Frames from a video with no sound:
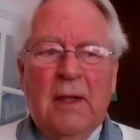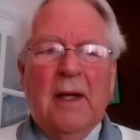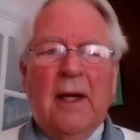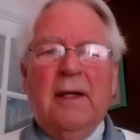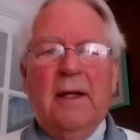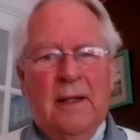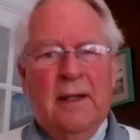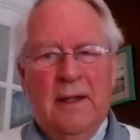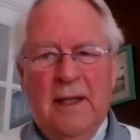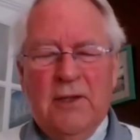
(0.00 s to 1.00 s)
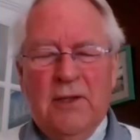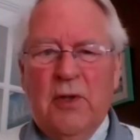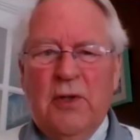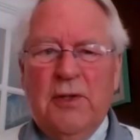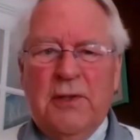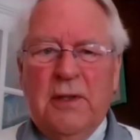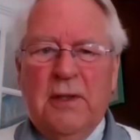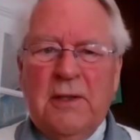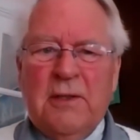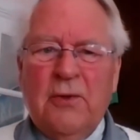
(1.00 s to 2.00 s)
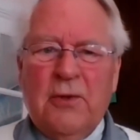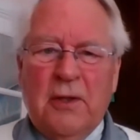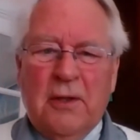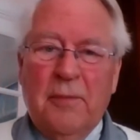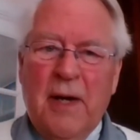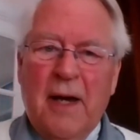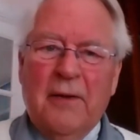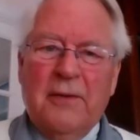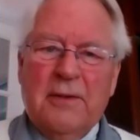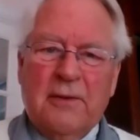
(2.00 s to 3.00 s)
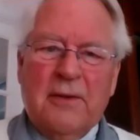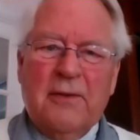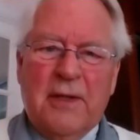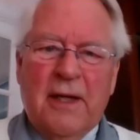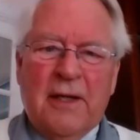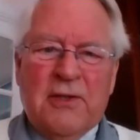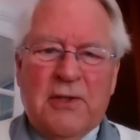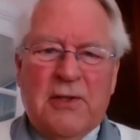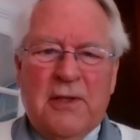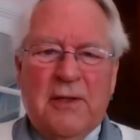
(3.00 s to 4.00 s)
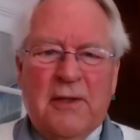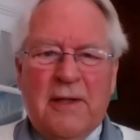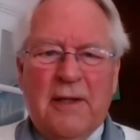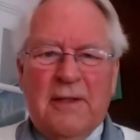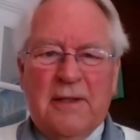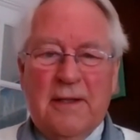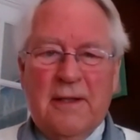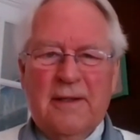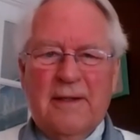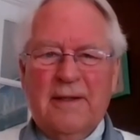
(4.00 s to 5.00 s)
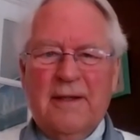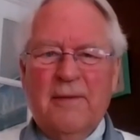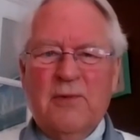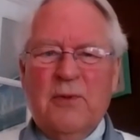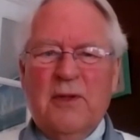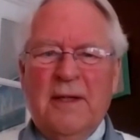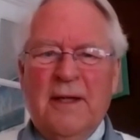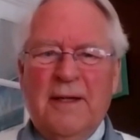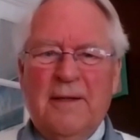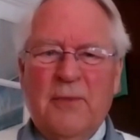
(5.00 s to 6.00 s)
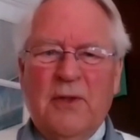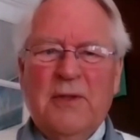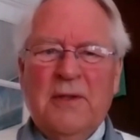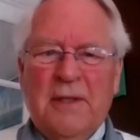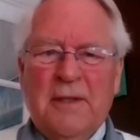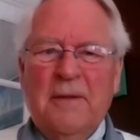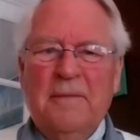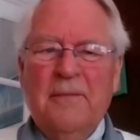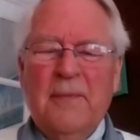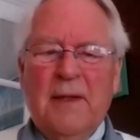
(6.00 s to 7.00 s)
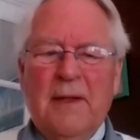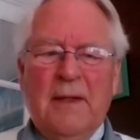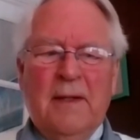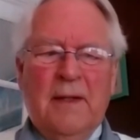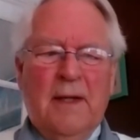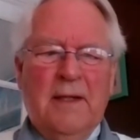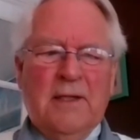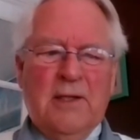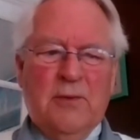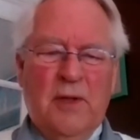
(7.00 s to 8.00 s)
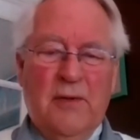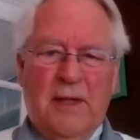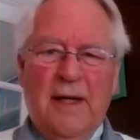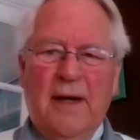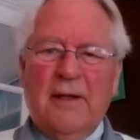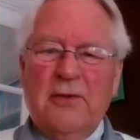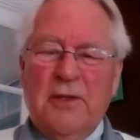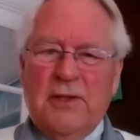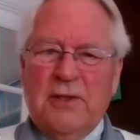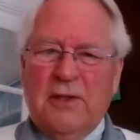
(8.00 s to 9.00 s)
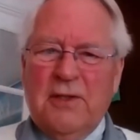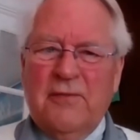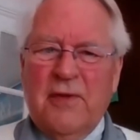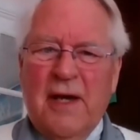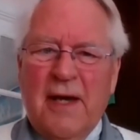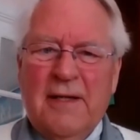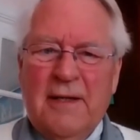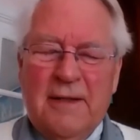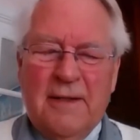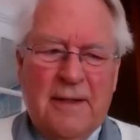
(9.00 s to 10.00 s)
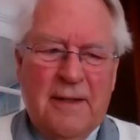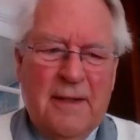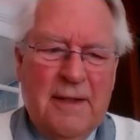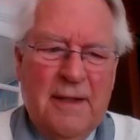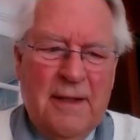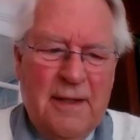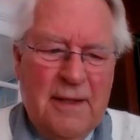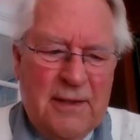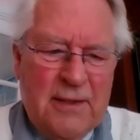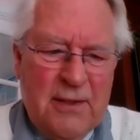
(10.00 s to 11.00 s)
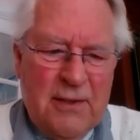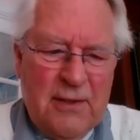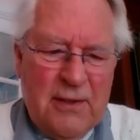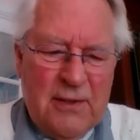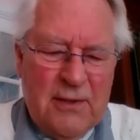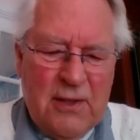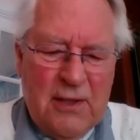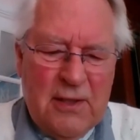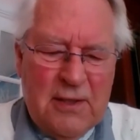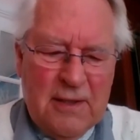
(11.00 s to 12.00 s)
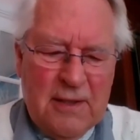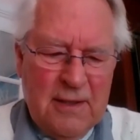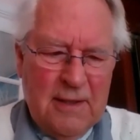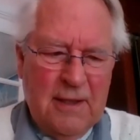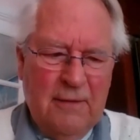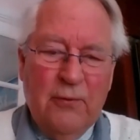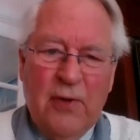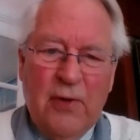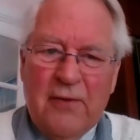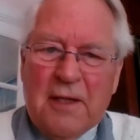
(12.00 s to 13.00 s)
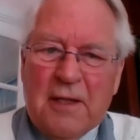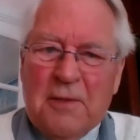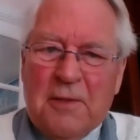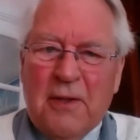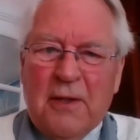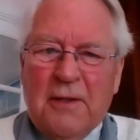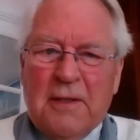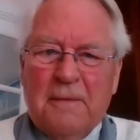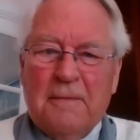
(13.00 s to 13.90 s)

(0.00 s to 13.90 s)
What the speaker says: And in his words, he is talking about, you know, the ecstasy that comes with enlightenment and so on. And he says one of the characteristics of that is that if you've had that experience,